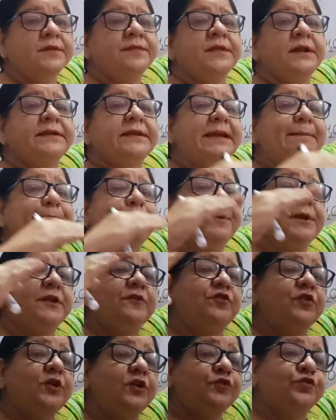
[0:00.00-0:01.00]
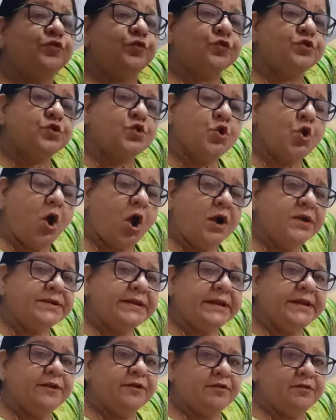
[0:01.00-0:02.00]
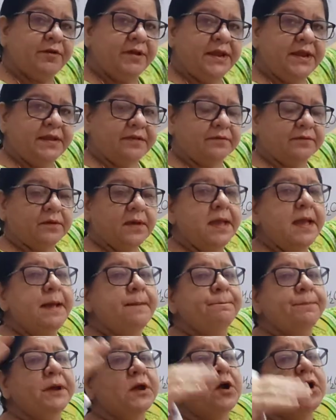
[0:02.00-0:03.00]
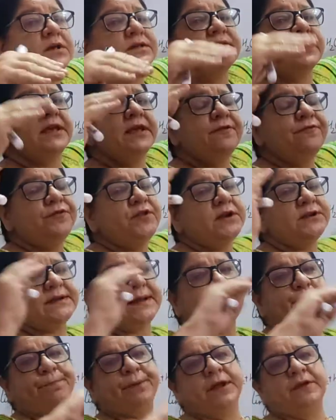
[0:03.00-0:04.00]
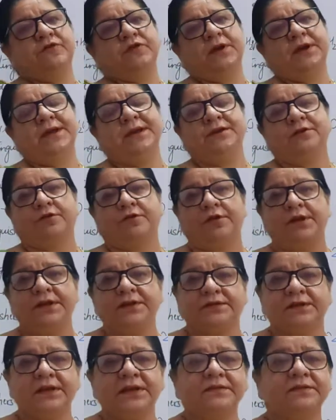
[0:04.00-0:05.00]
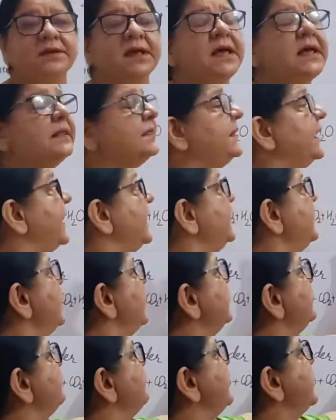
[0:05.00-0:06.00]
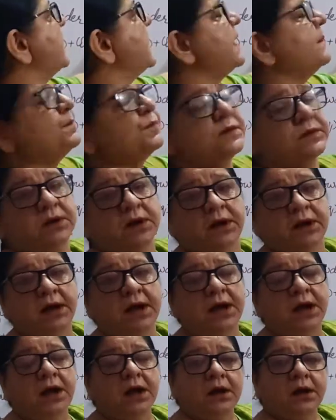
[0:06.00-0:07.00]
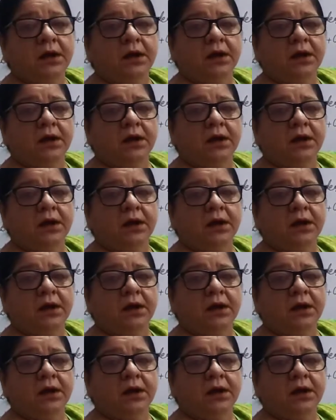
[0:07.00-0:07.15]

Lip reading: The temperature should not increase, because if the temperature increases, then it becomes a